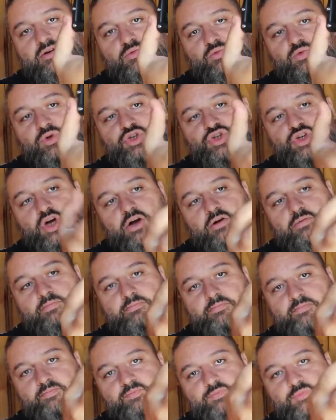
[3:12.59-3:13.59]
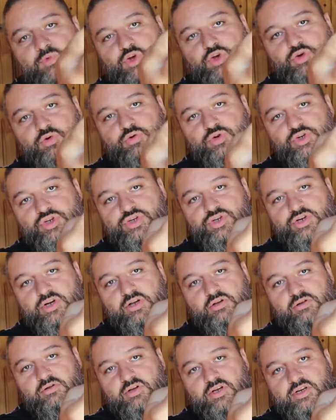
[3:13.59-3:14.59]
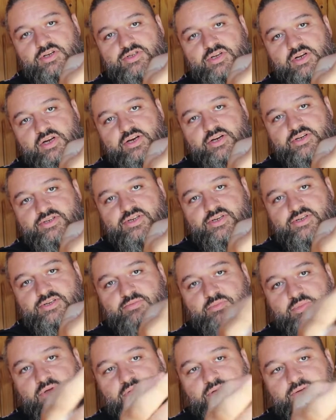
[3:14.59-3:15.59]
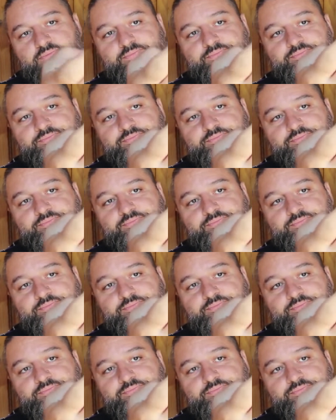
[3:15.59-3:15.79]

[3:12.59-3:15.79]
which are huge and easily accessible.